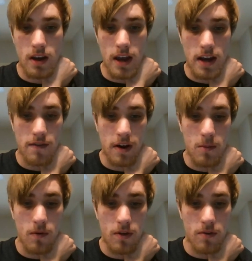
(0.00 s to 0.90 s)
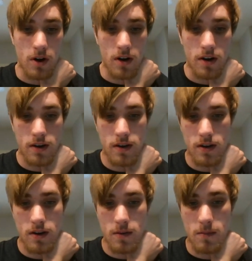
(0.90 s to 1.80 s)
And if I move the rook,
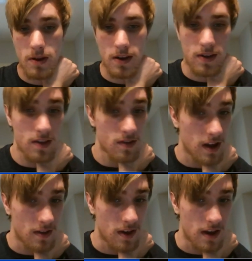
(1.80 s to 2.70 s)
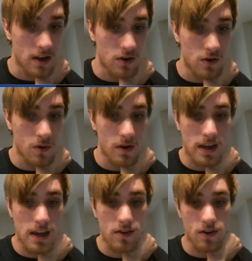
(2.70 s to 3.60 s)
because his knight's hanging too,
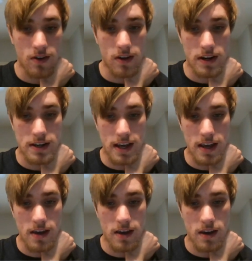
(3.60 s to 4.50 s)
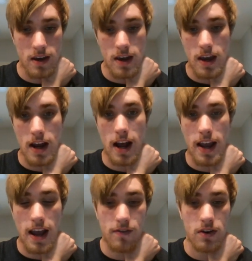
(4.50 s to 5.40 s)
he's just going to take, and
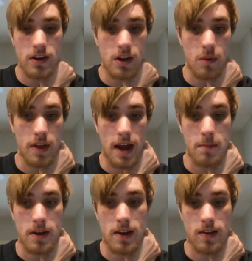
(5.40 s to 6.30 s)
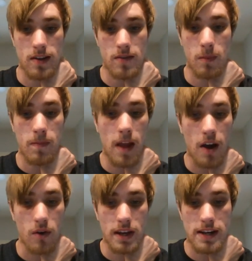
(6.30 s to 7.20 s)
I have to deal with that because it's
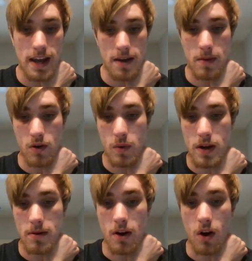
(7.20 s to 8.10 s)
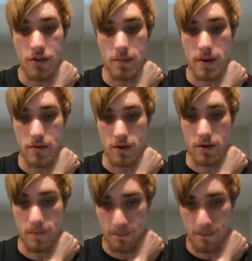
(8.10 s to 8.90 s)
not only attacking my queen, but also my rook.